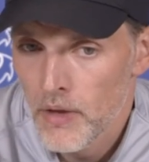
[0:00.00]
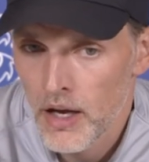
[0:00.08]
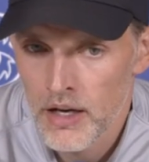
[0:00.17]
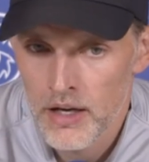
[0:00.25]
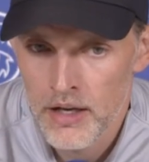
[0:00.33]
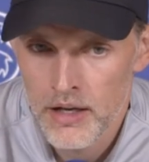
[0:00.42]

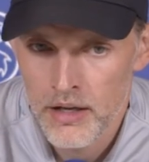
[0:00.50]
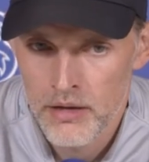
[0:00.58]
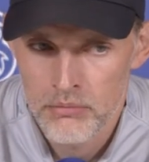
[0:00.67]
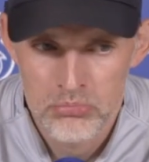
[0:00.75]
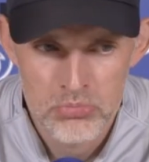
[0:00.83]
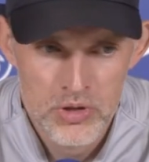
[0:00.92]

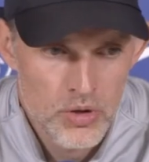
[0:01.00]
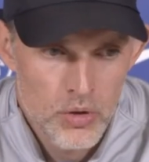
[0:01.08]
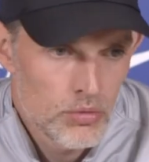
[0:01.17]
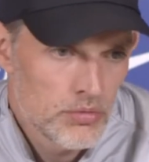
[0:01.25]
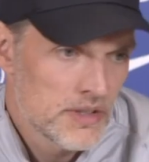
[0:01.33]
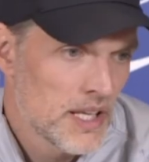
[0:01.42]

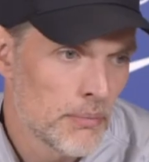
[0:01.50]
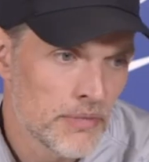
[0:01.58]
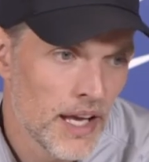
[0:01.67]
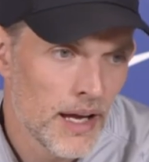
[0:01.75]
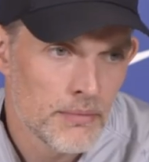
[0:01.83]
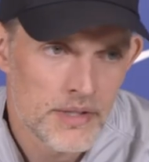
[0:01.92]
So
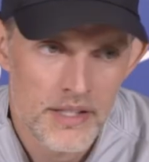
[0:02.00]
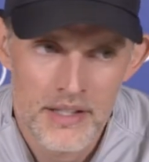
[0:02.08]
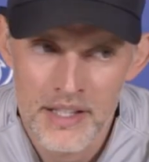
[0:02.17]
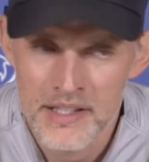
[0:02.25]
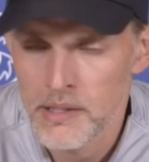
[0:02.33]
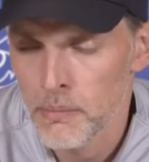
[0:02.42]
sometimes it
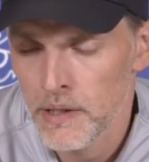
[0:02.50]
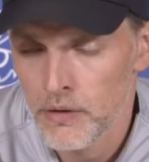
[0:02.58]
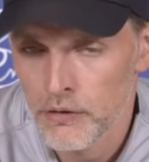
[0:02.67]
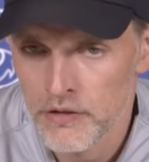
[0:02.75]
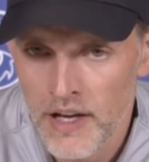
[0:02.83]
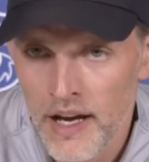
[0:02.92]
needs a bit
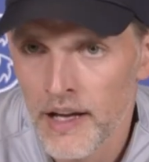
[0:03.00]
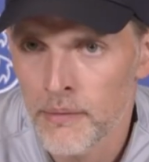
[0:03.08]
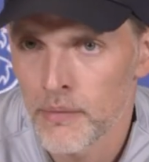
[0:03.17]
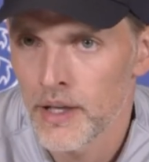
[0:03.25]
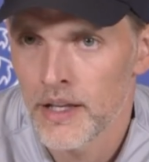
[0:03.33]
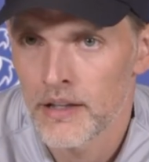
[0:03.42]
of
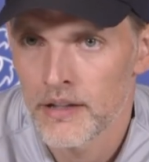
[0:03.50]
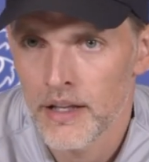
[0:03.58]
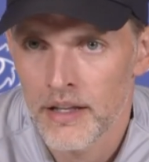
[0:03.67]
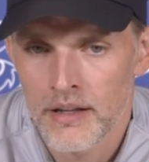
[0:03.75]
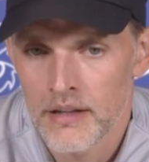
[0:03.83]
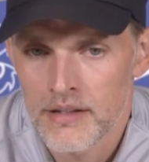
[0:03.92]
time,
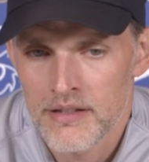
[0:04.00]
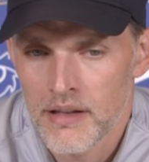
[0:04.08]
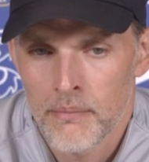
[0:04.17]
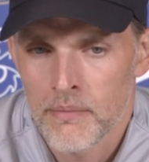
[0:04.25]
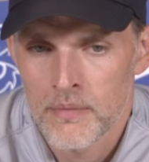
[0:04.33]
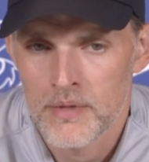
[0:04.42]
and
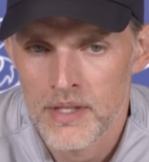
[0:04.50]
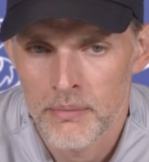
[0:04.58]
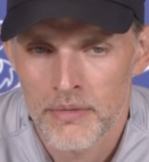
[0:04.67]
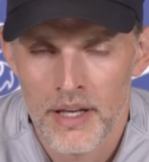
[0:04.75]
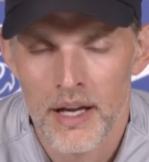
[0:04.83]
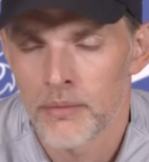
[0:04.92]

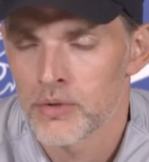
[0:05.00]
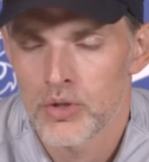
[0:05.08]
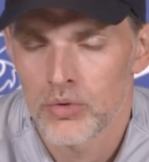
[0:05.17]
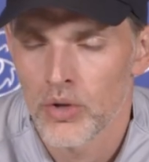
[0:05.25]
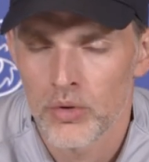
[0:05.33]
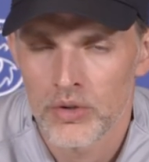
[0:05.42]
sometimes
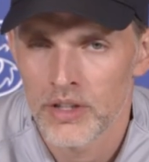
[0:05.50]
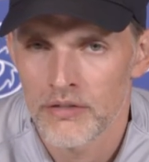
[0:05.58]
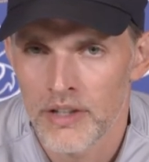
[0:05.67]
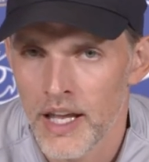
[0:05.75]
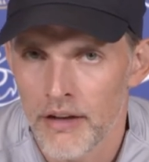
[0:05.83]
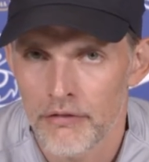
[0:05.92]
you don't
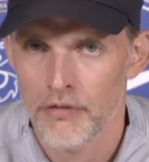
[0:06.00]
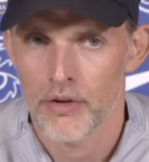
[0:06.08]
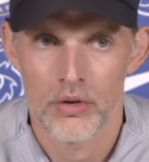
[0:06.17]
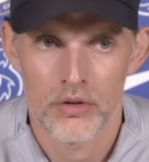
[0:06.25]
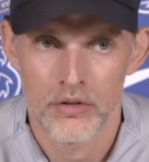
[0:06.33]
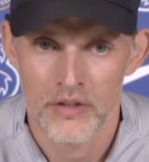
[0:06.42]
even have
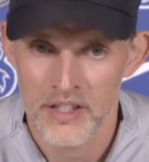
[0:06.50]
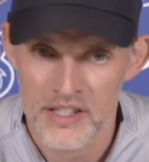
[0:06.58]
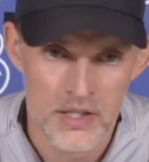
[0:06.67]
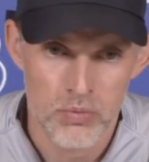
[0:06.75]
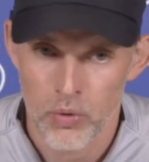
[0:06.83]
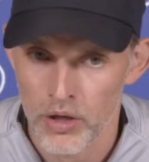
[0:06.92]

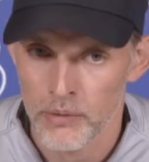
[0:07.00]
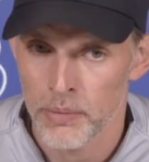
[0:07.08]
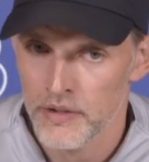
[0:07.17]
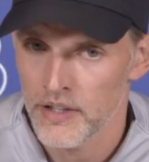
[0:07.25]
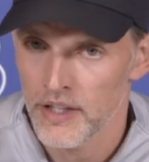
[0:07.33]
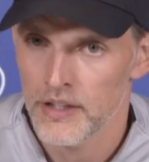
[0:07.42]
this one
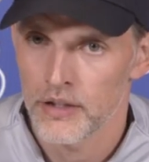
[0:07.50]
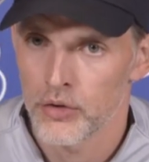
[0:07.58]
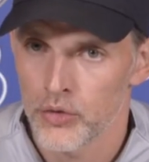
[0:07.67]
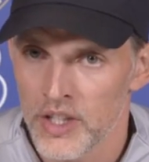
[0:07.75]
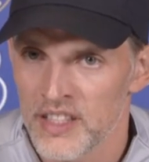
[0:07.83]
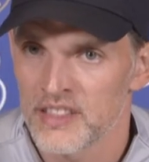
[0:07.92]
particular
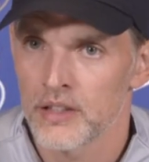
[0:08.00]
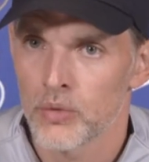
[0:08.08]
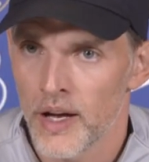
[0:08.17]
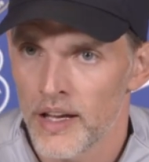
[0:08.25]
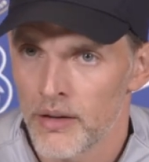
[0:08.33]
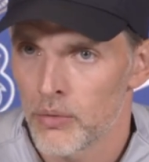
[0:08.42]
reason
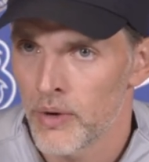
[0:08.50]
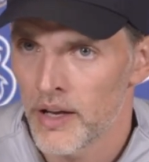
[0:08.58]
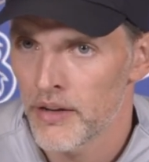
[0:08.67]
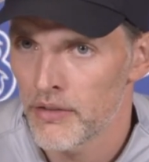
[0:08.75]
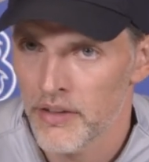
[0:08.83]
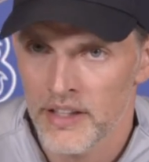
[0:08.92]

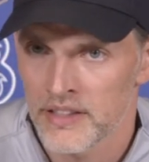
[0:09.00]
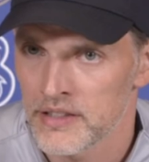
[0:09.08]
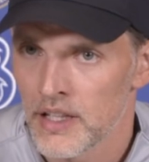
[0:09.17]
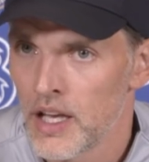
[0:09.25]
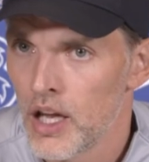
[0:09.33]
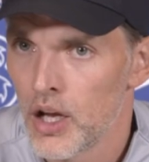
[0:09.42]
why
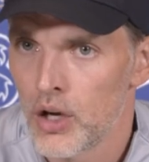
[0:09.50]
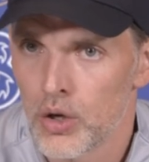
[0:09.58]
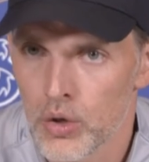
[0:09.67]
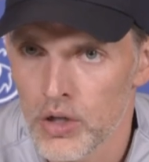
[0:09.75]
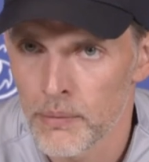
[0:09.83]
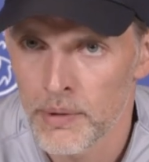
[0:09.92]
things
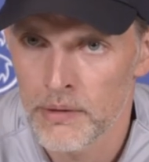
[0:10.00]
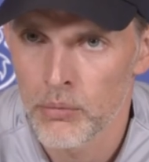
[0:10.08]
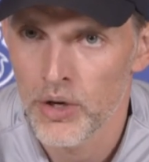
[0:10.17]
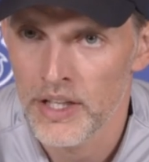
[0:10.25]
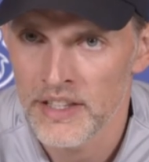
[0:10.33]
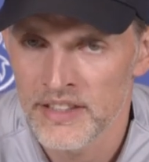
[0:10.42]
look a bit
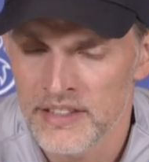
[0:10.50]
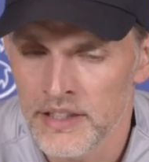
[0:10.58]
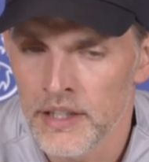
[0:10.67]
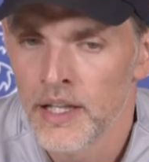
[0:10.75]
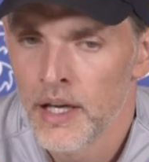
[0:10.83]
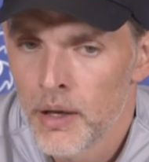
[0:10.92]
more
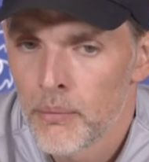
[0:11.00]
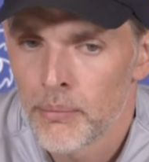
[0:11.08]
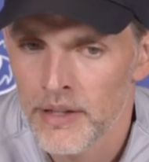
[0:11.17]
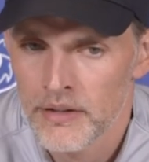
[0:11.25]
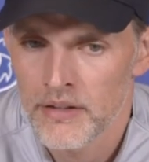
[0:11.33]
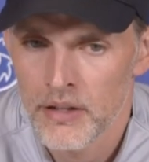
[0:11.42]
easy.
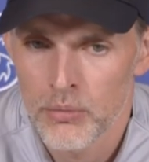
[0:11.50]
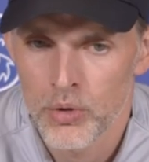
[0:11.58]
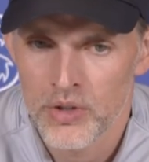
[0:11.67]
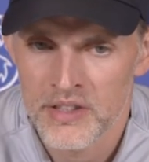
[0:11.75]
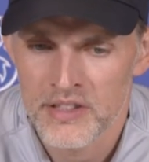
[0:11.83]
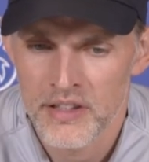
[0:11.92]
But
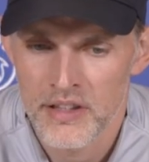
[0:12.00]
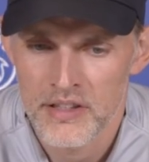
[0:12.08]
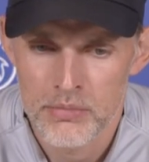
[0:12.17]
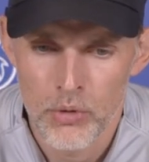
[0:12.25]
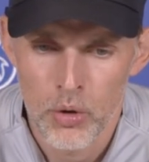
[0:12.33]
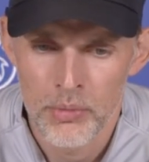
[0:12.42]
Timo is in
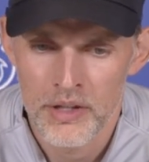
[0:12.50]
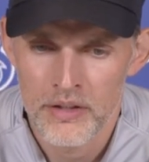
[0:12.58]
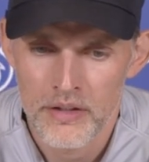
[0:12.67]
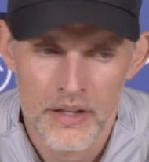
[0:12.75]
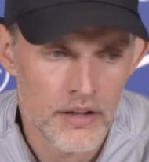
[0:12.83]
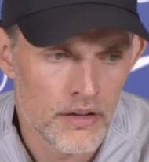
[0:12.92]
this
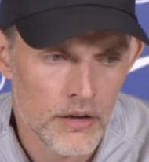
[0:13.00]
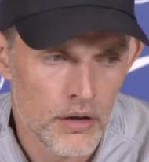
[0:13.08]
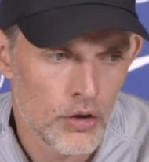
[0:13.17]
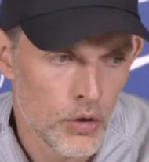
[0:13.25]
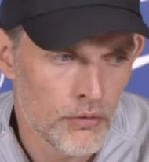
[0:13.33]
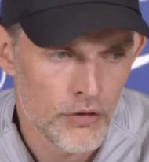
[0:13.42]
moment,
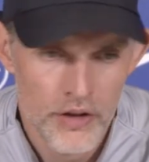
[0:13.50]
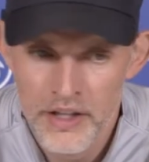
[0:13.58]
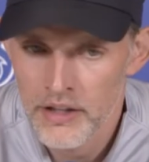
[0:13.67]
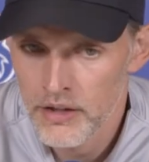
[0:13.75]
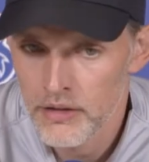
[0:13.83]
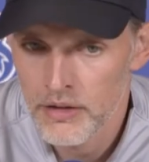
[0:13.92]
and
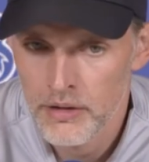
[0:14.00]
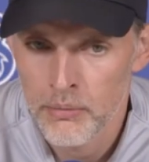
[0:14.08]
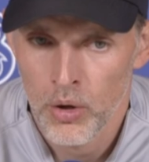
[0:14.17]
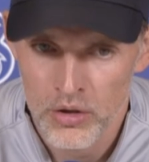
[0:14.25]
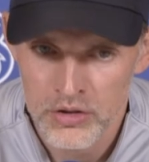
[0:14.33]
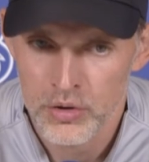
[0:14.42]
hopefully him
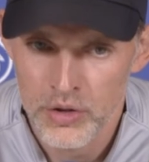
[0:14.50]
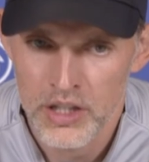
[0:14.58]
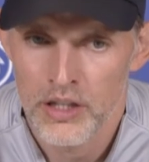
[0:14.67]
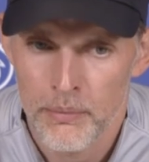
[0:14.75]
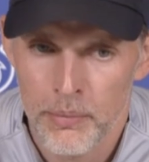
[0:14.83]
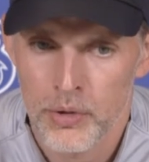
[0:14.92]
also, he
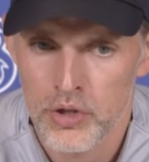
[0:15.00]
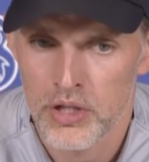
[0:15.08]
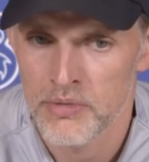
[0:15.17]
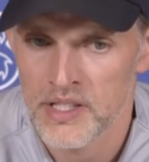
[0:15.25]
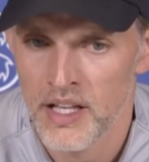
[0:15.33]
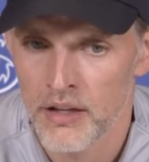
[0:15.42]
can push
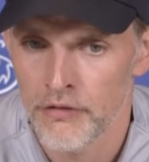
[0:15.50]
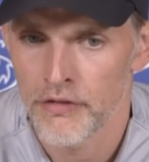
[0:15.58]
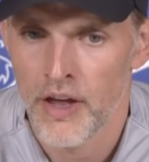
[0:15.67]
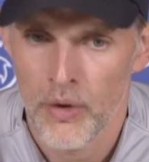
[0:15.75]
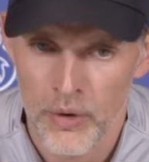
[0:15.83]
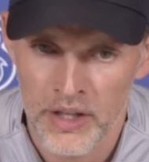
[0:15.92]
himself
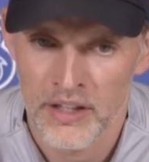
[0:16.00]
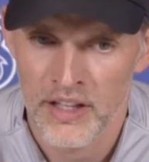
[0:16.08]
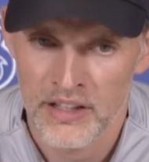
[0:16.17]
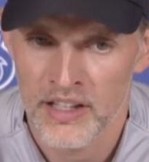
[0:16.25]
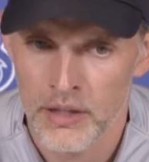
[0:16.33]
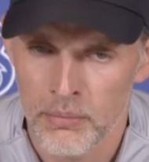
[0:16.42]
now
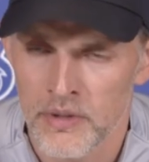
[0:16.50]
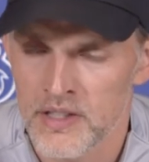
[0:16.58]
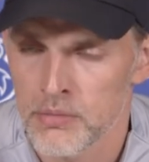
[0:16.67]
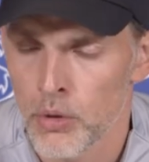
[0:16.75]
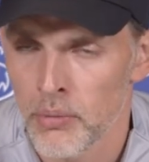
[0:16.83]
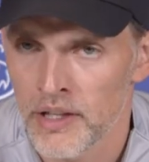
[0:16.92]
and keep
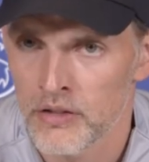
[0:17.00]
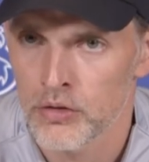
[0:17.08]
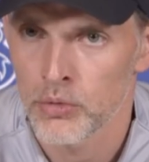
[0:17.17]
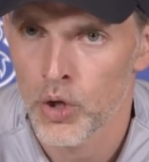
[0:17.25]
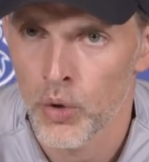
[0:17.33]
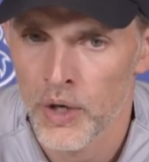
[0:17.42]
this
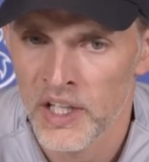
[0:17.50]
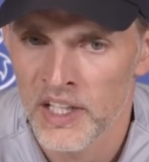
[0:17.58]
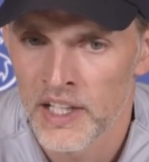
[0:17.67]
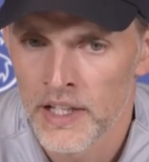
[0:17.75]
momentum going.